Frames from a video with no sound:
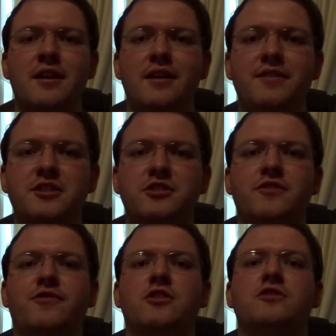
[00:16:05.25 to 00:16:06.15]
If this is
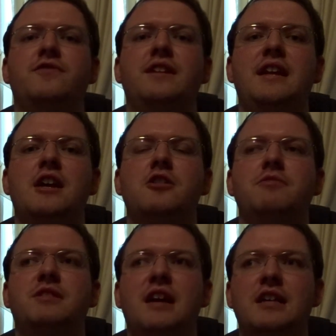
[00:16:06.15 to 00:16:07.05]
your first video,
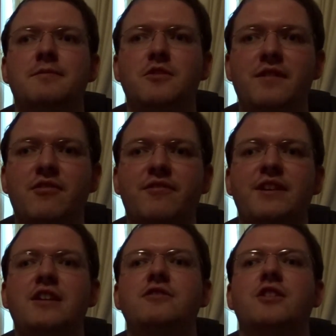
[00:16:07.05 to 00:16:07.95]
besides movie
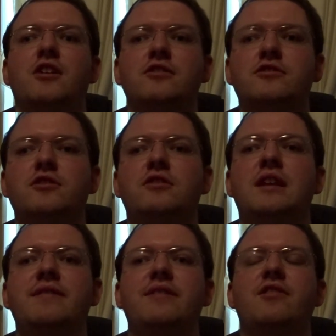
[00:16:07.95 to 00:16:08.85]
reviews, I also do
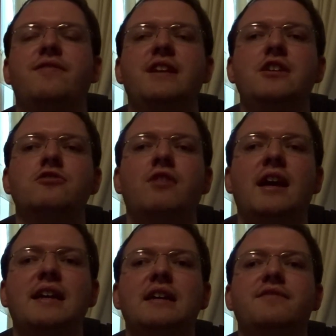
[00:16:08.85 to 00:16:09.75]
TV reviews,
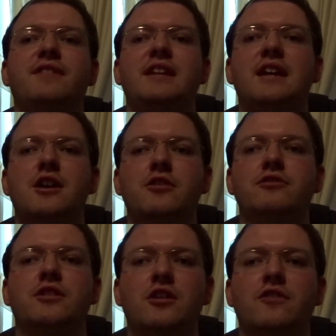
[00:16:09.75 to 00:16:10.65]
ranking
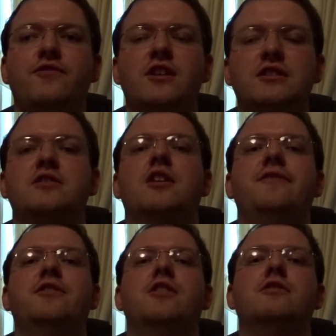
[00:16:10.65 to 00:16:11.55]
videos, and other fun
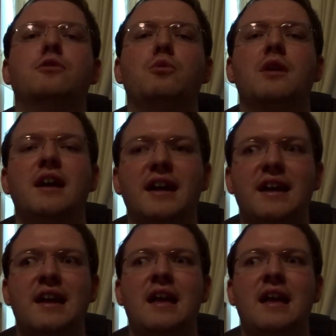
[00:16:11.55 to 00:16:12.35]
stuff along the way.